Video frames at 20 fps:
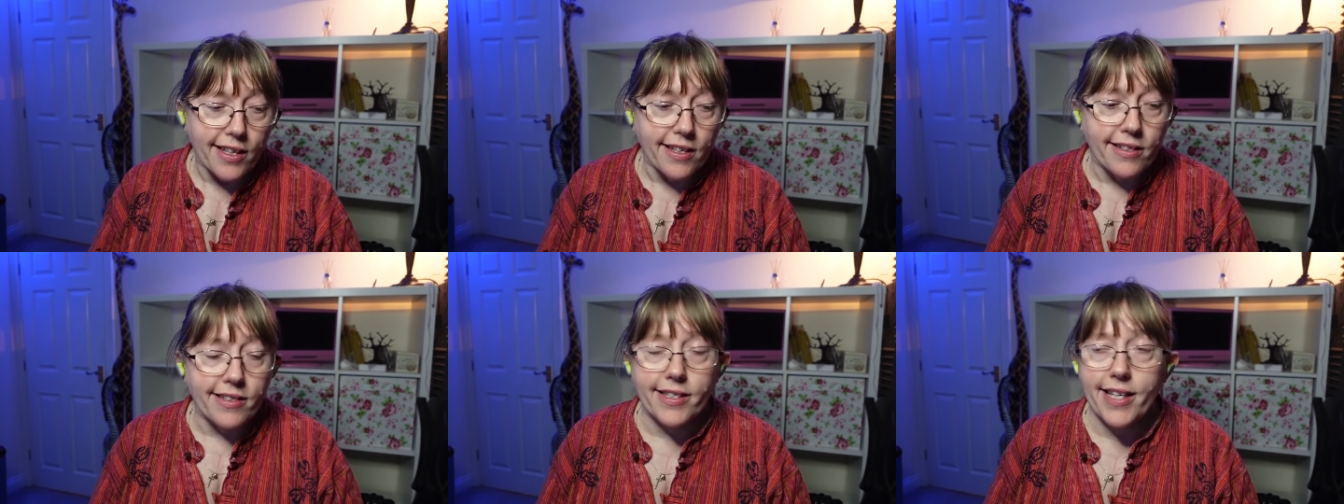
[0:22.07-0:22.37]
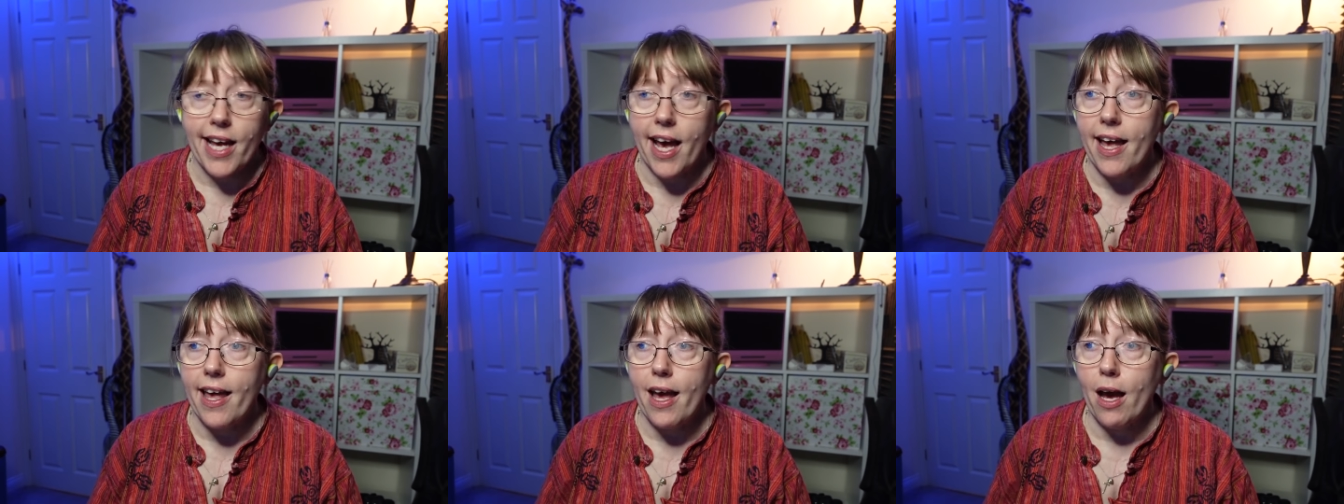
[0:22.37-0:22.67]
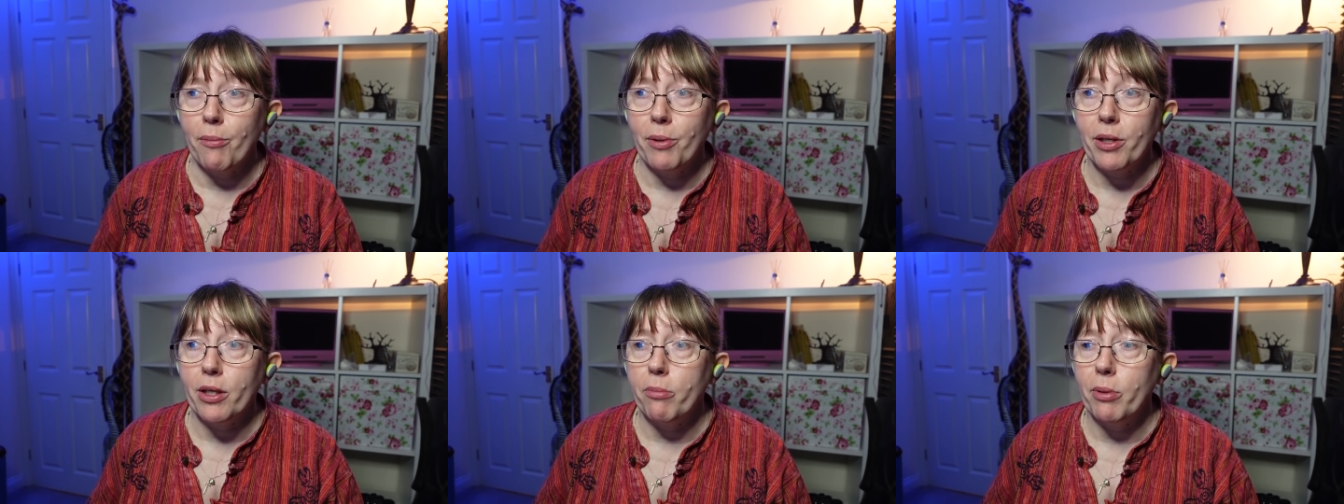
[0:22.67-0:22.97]
Today
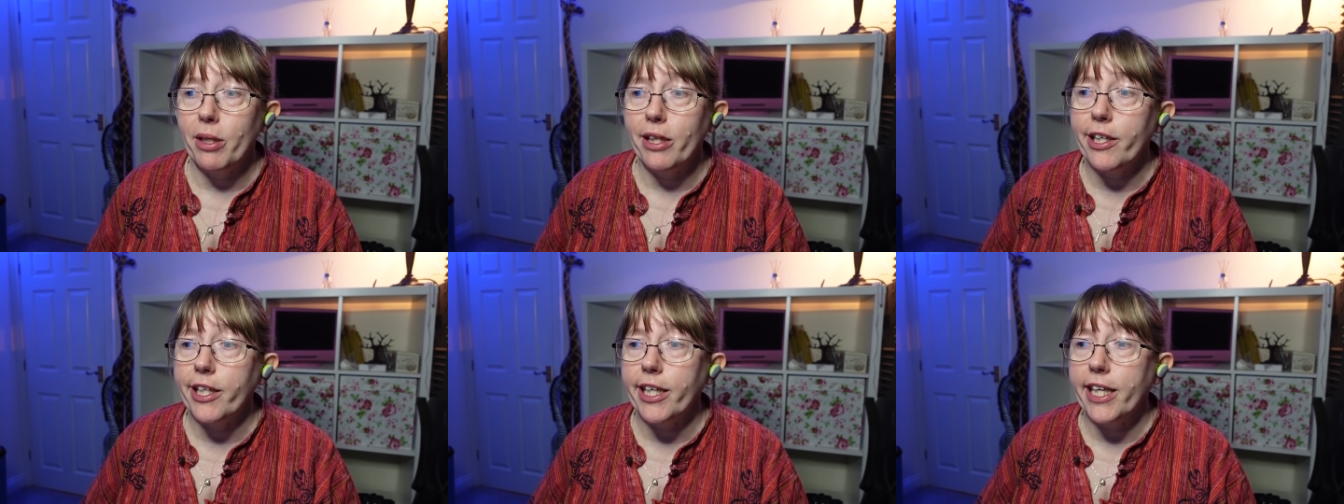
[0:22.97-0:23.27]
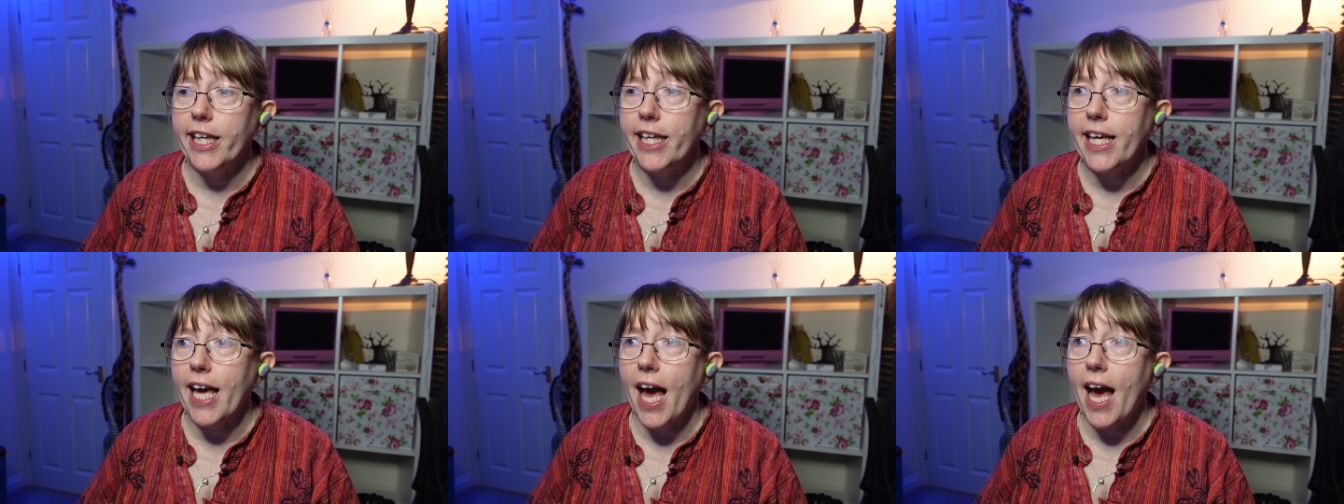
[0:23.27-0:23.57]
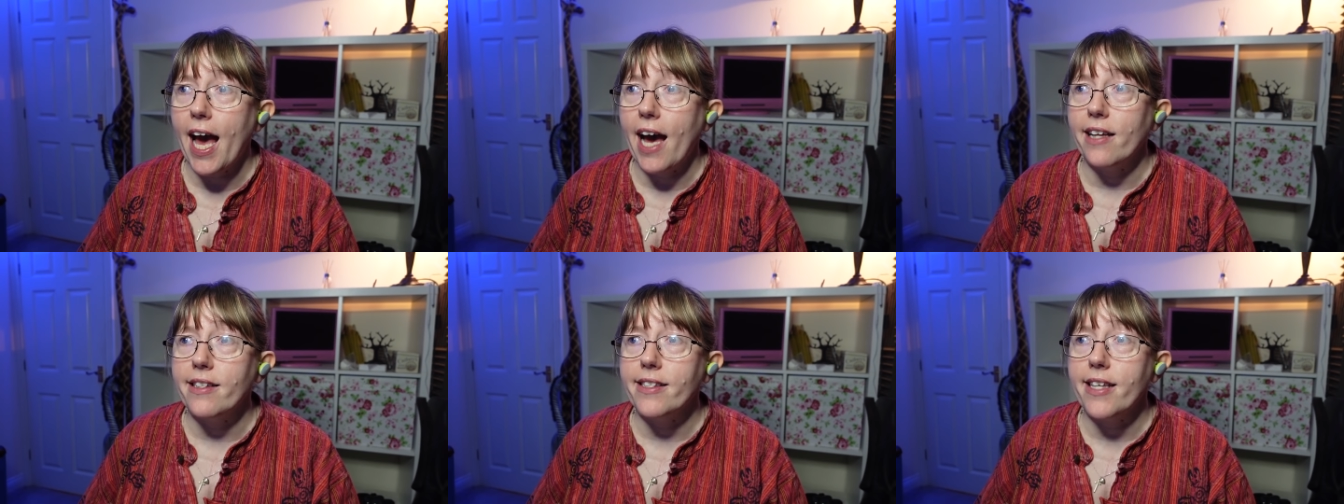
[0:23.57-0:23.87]
I'm going to be looking
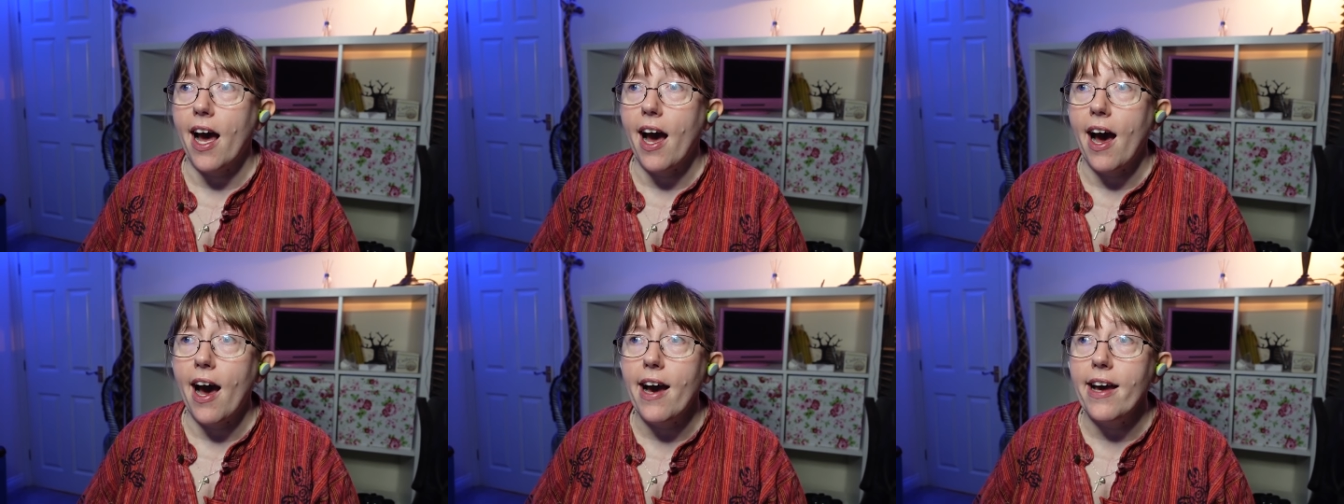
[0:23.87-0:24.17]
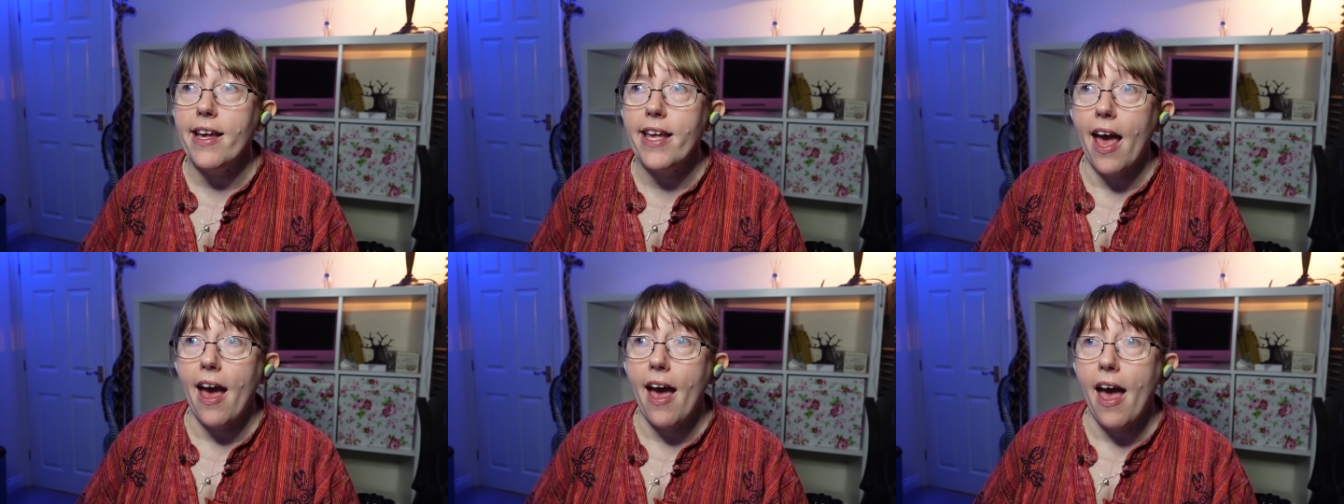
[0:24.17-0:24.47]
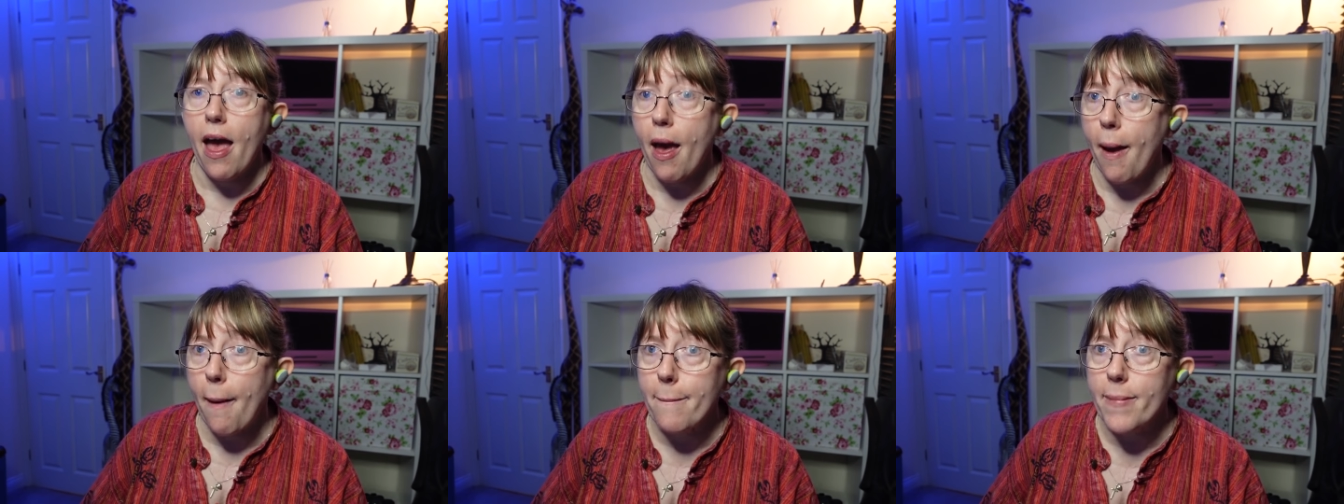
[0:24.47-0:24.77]
at I
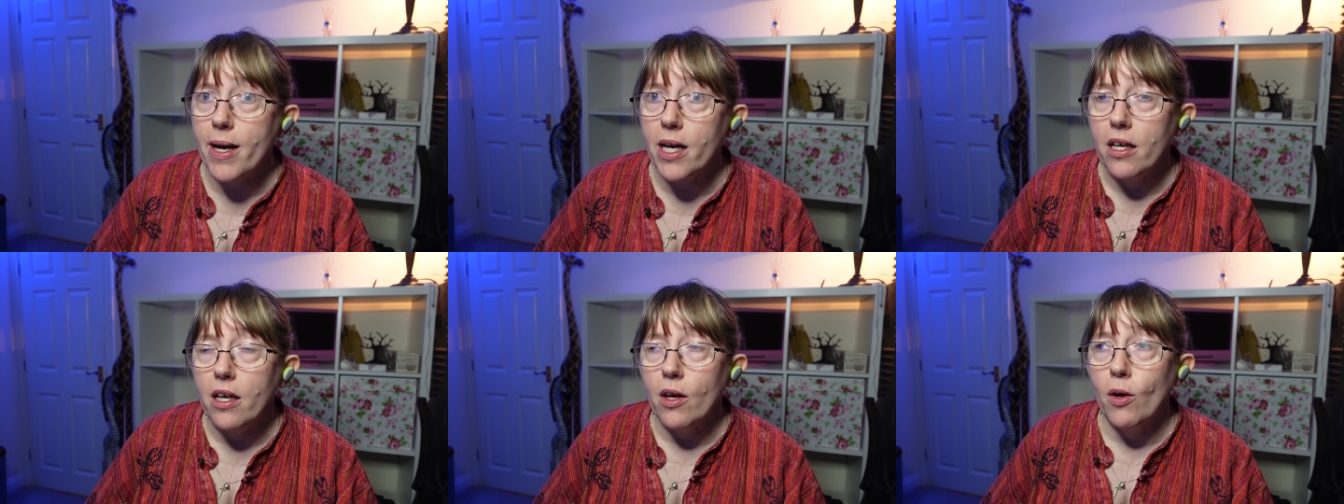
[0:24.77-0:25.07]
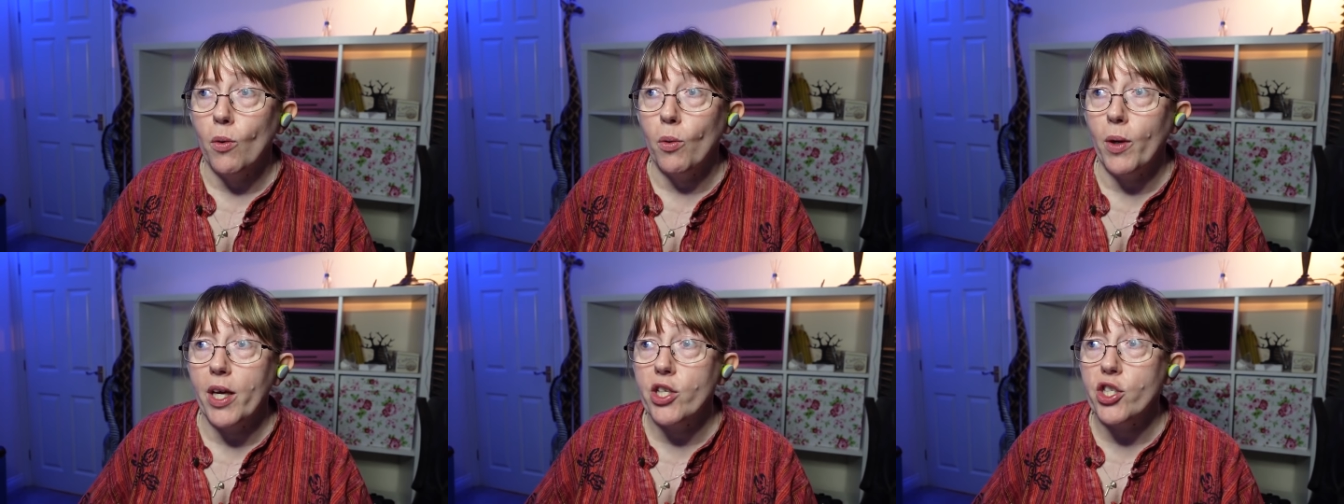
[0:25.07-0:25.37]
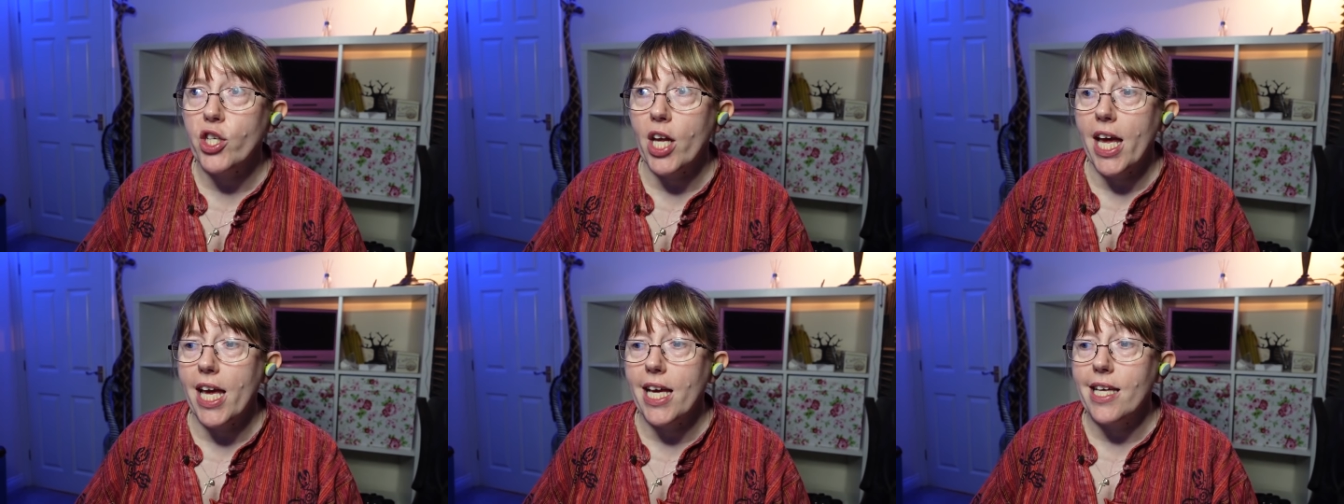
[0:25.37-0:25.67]
Am,
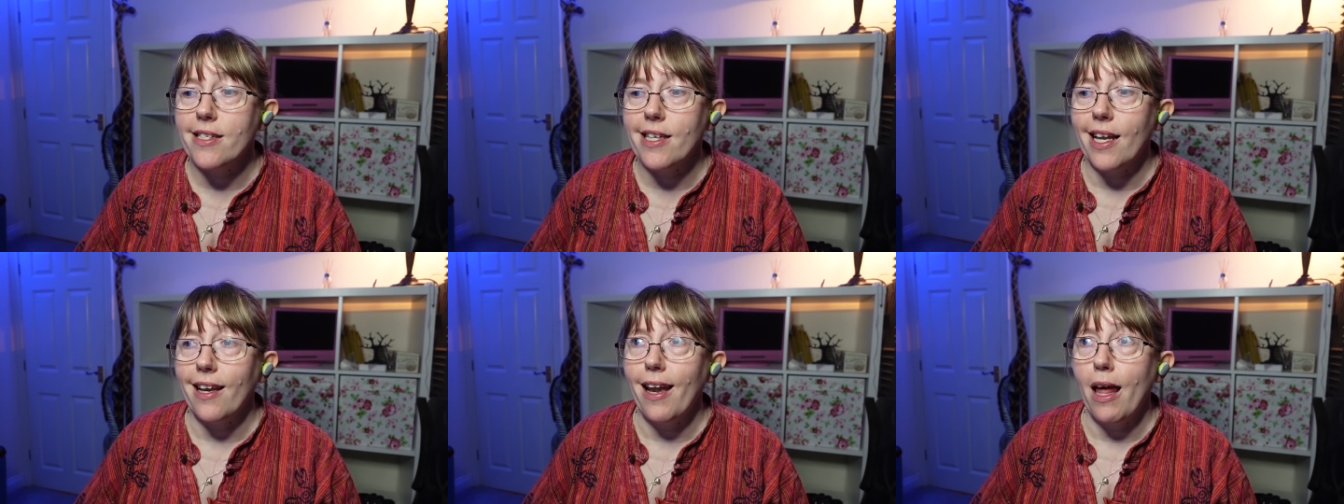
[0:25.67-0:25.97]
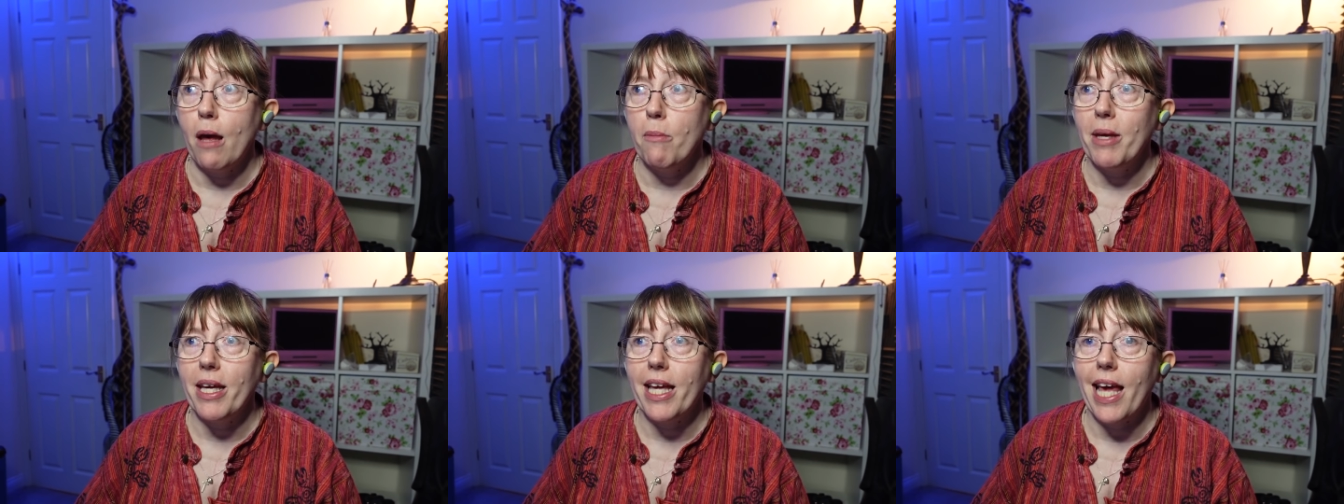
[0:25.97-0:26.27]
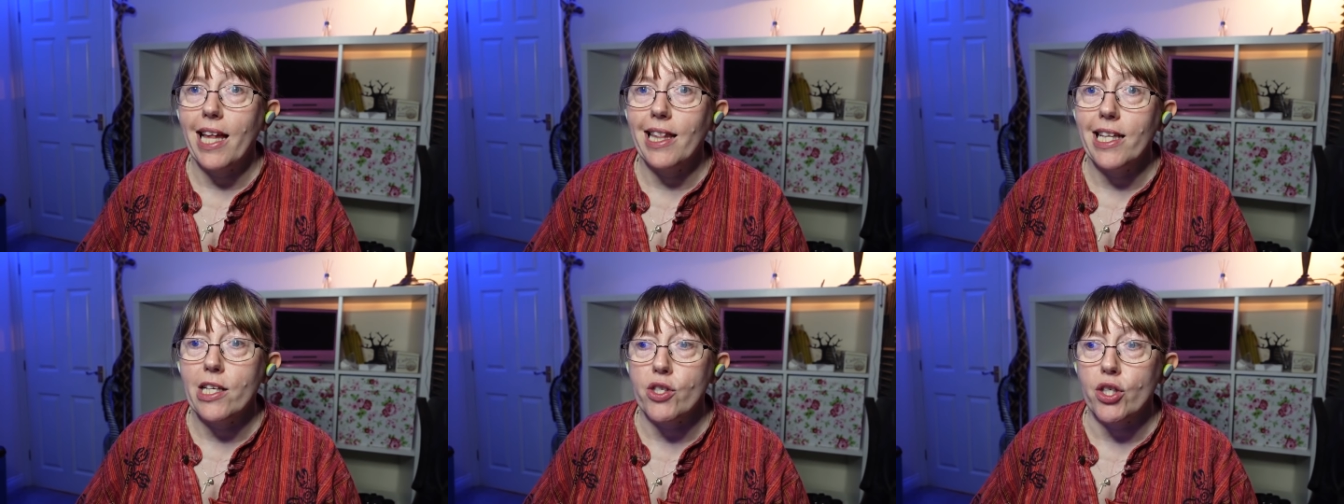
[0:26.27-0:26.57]
which is, let me
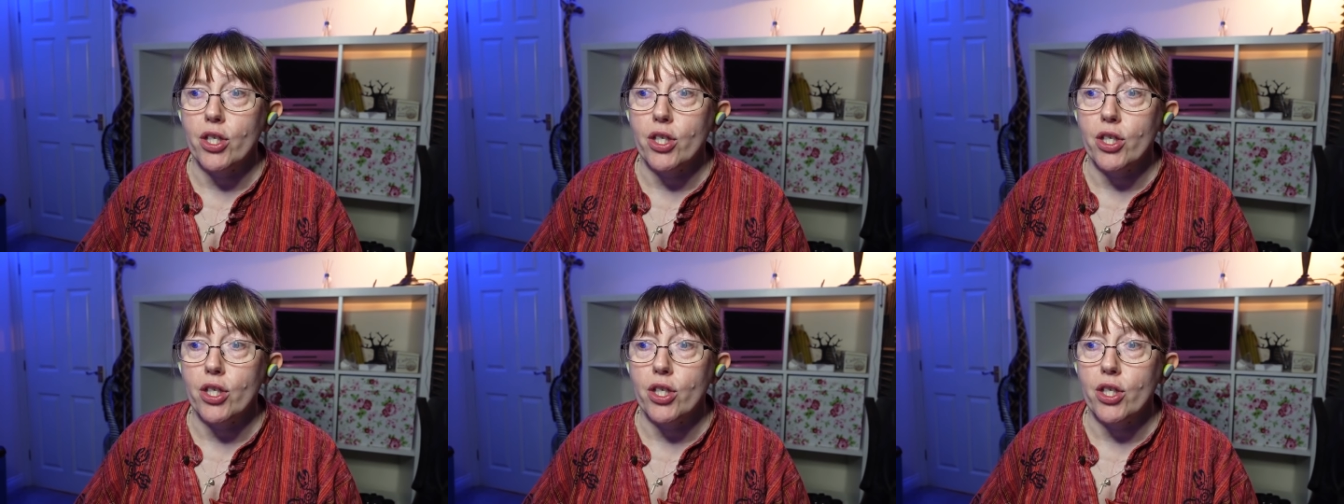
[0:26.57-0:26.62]
get this